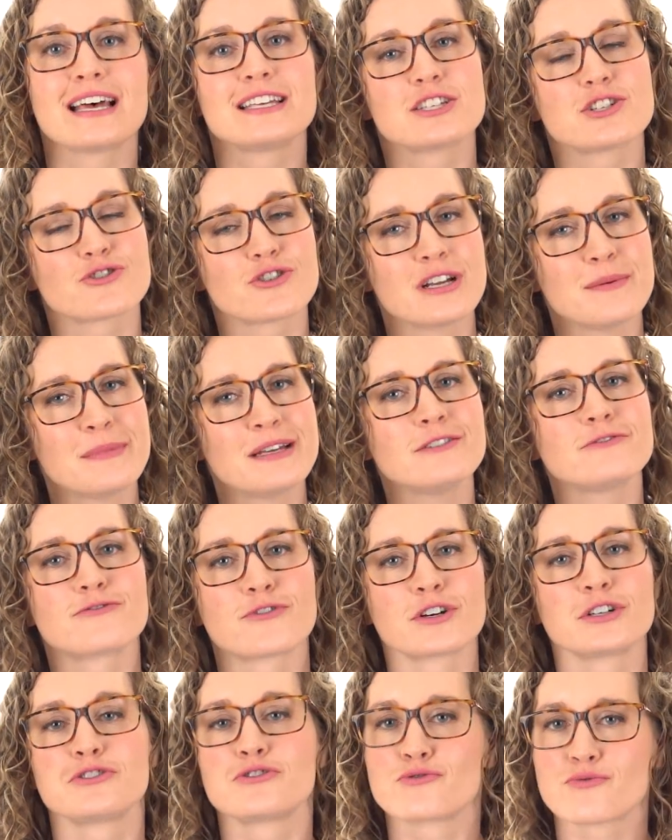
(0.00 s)
as treatment
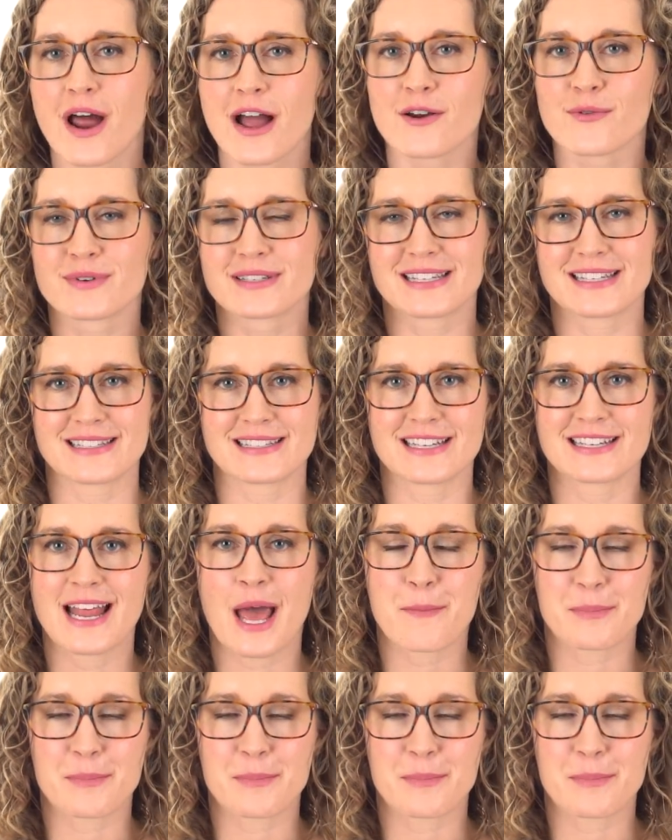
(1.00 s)
for drug-resistant